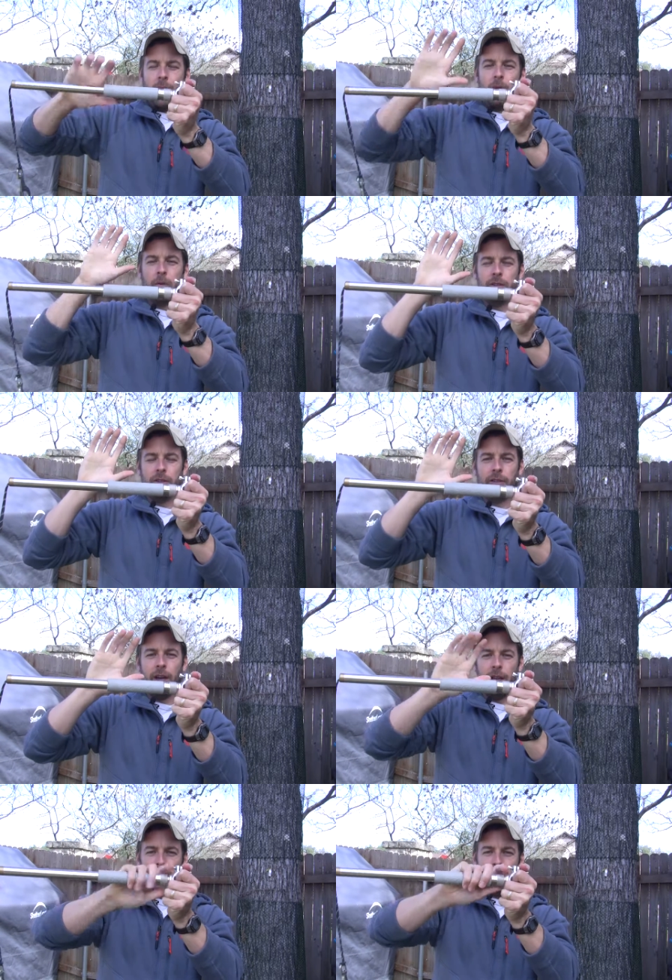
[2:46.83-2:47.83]
Once you're
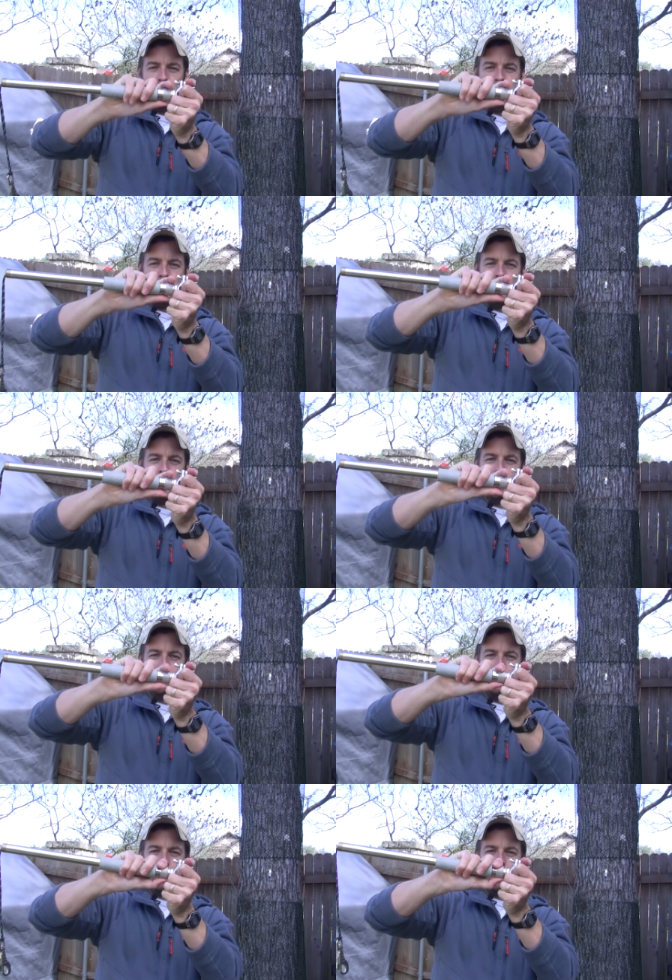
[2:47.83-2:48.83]
done, you can
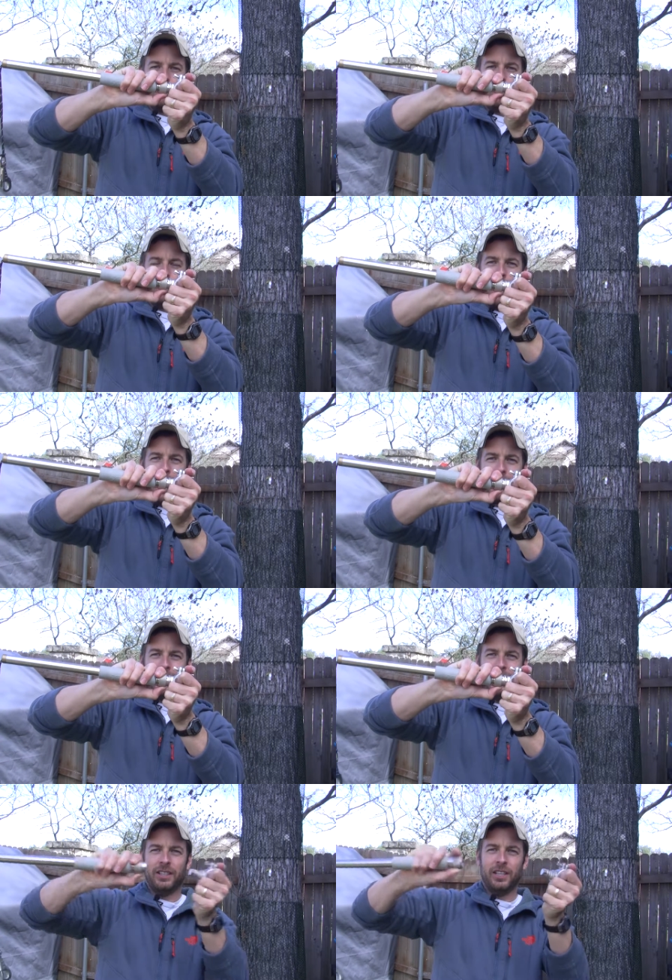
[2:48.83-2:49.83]
just pull back
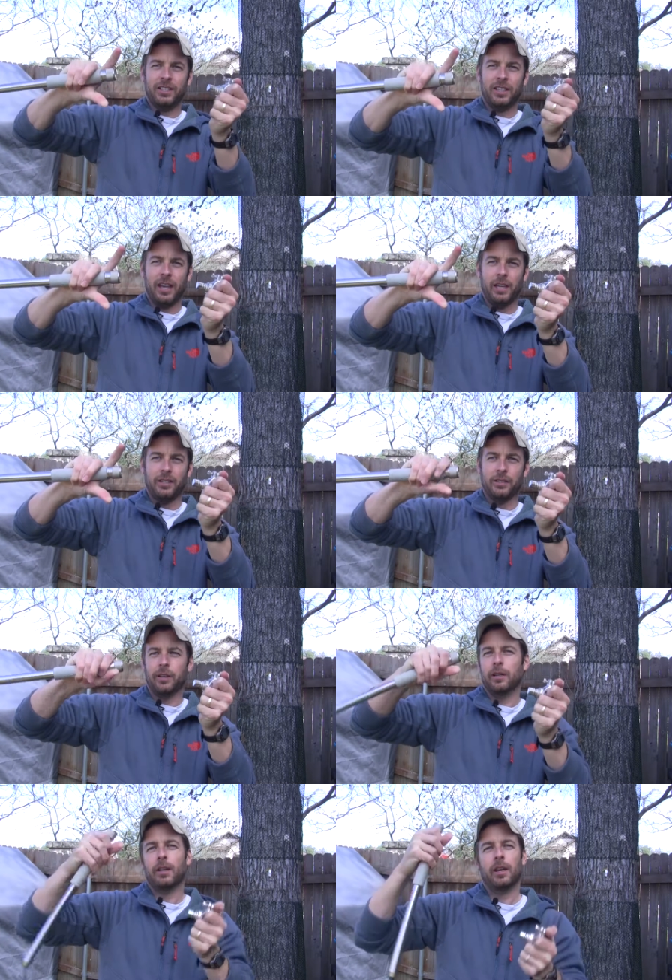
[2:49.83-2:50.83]
and it disengages
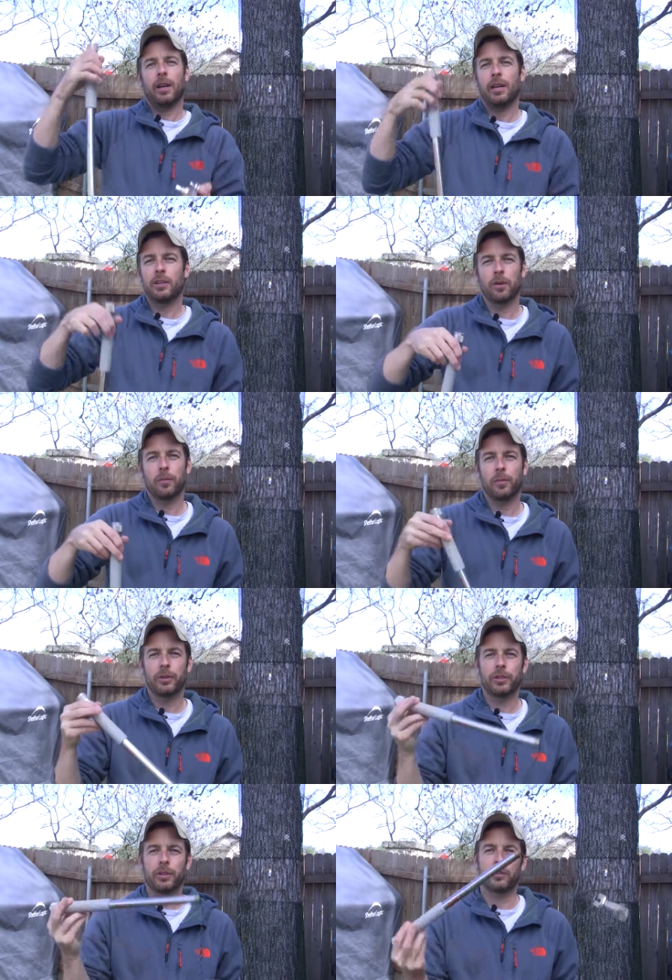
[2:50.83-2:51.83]
it, and you can
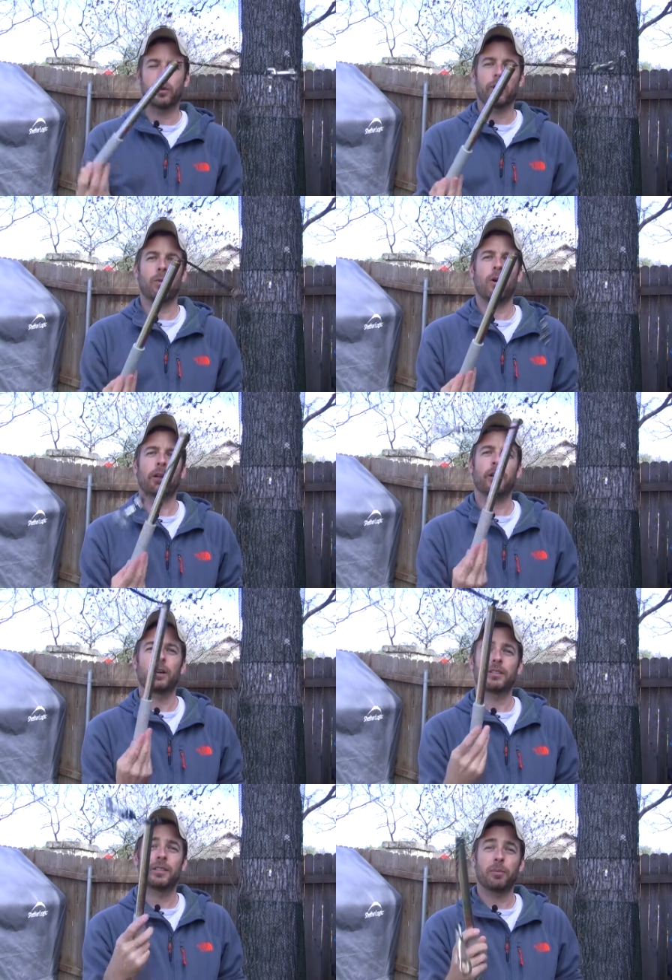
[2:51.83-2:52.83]
store your Walkie
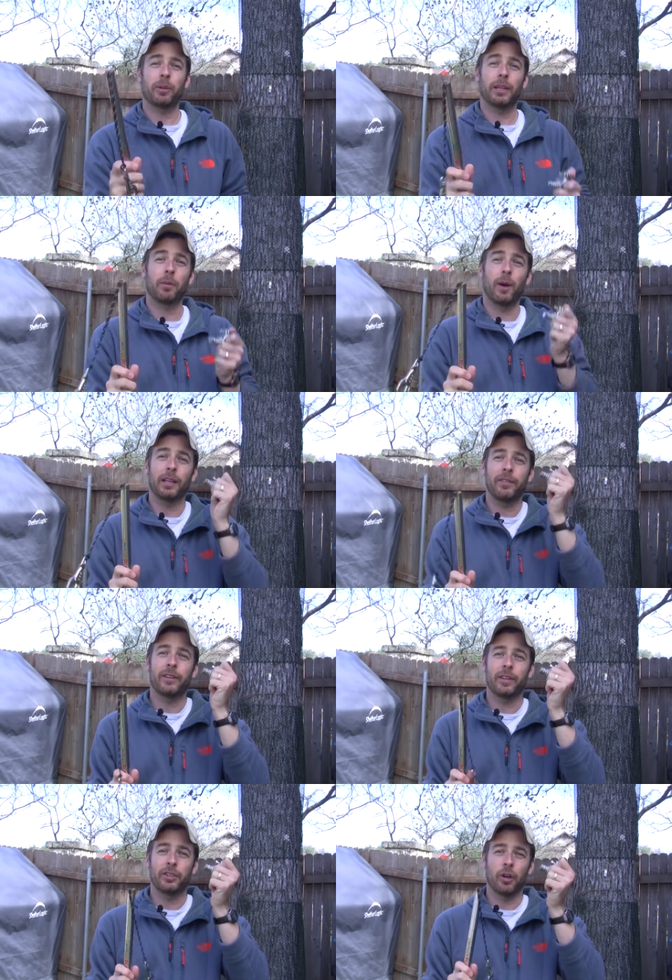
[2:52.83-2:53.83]
Dog separately while
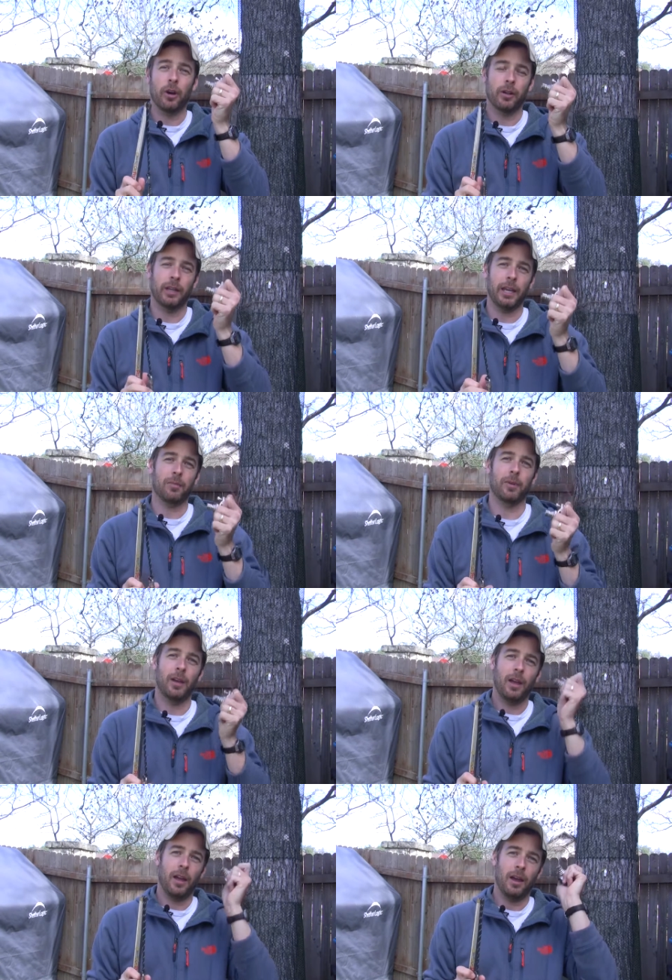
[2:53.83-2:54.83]
leaving the jaw clamp
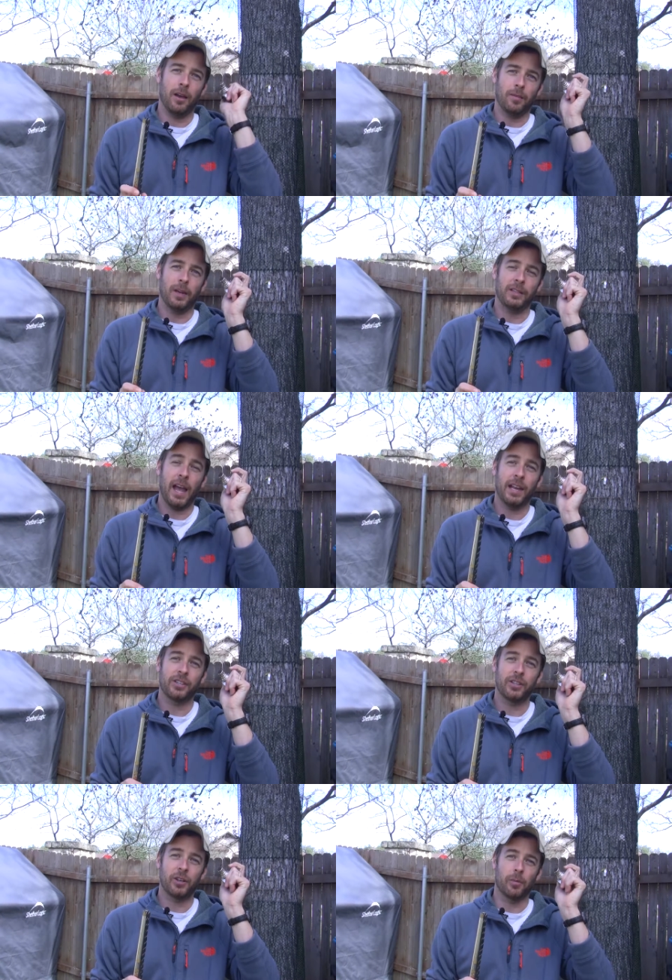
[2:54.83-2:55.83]

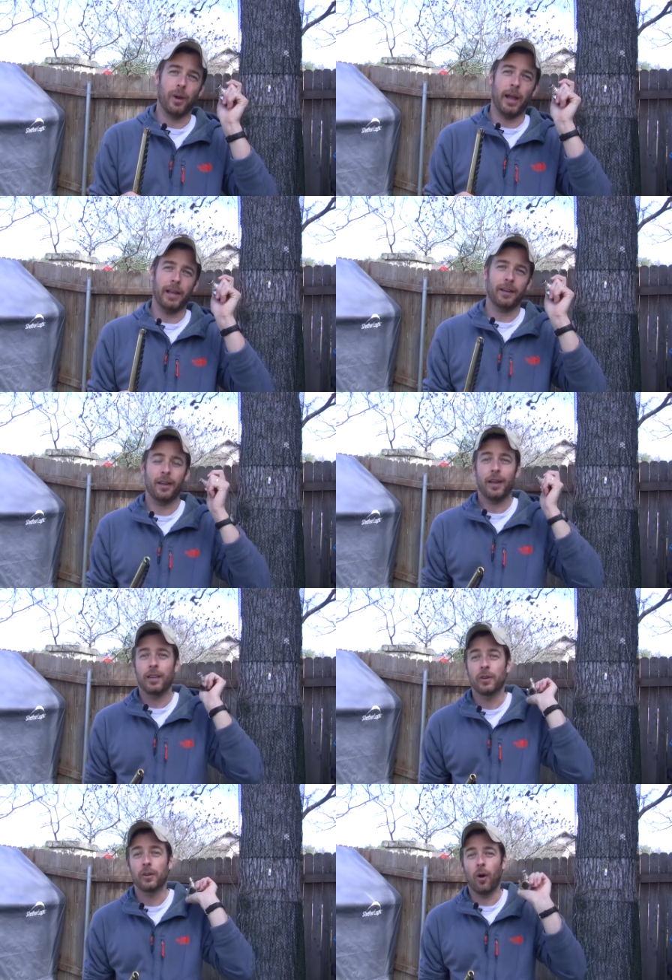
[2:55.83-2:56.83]
attached to your bike.
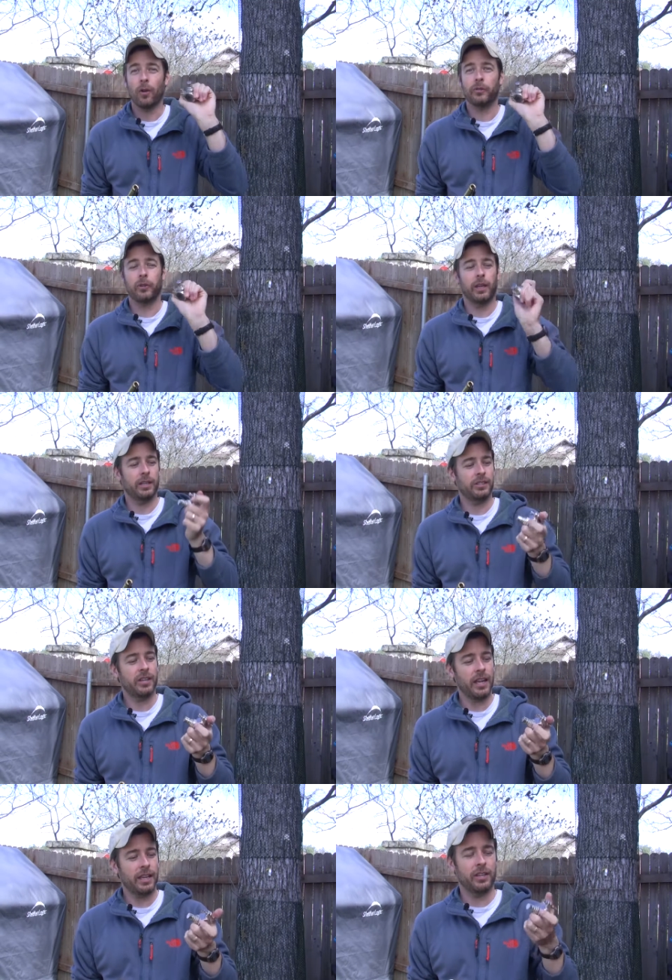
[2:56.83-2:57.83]
You can also get a
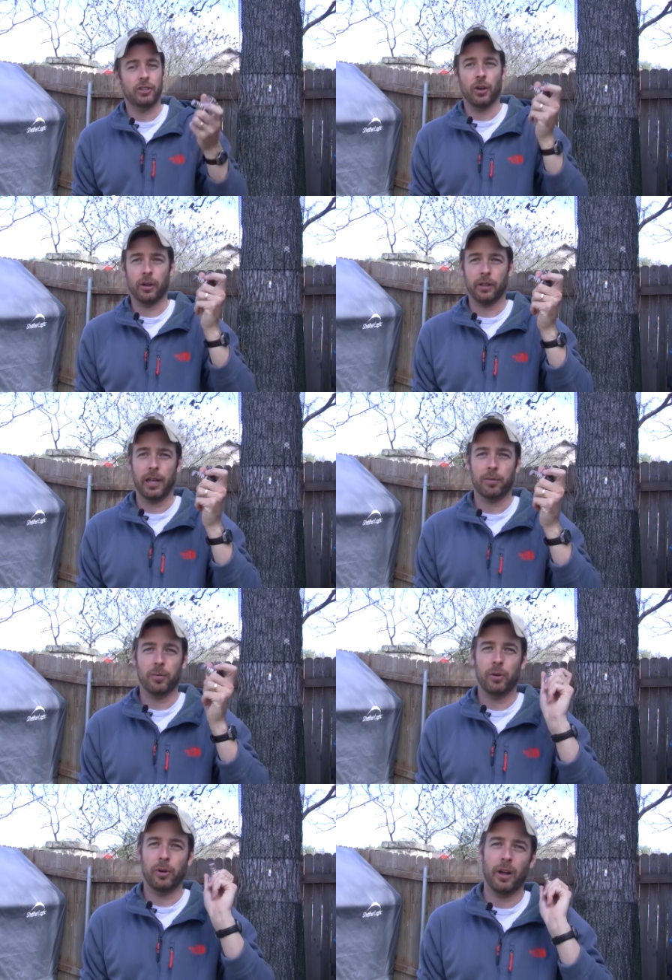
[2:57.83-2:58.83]
second jaw clamp and
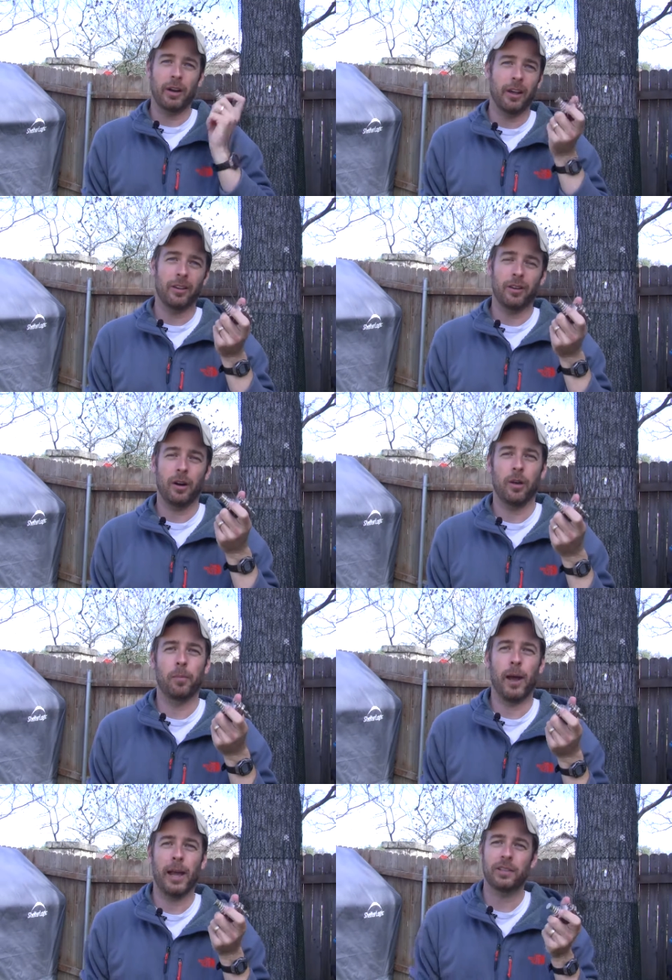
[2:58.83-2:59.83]
put it on another
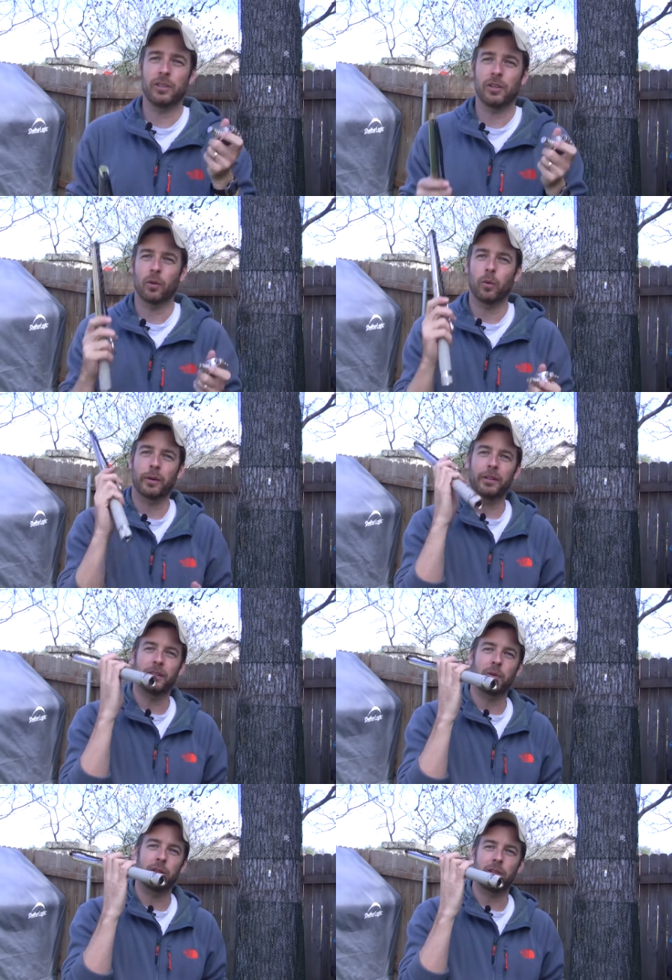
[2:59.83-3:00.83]
bike, so you can quickly
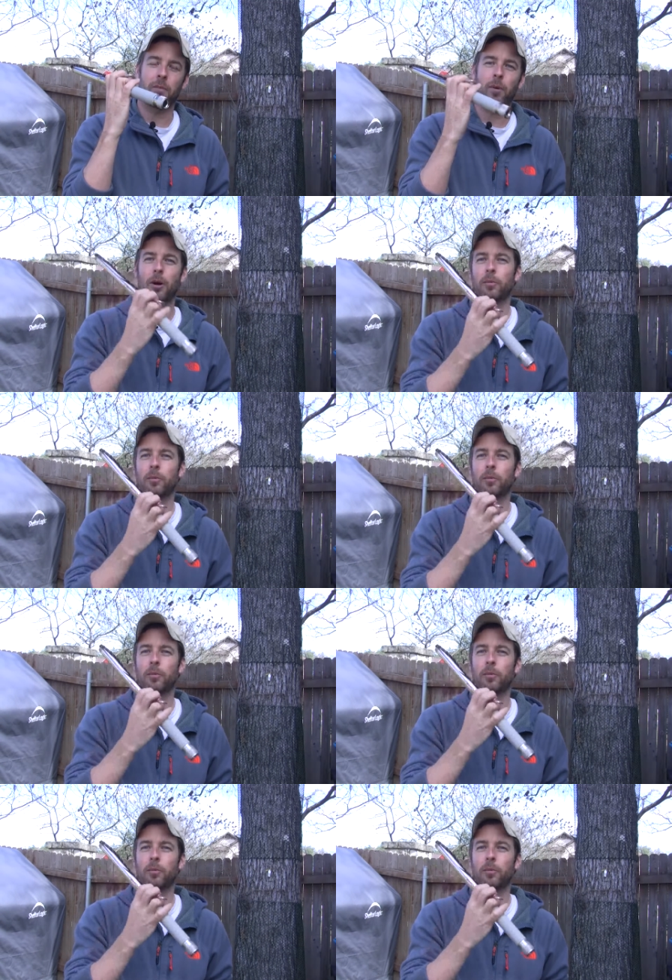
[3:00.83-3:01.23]
switch the bar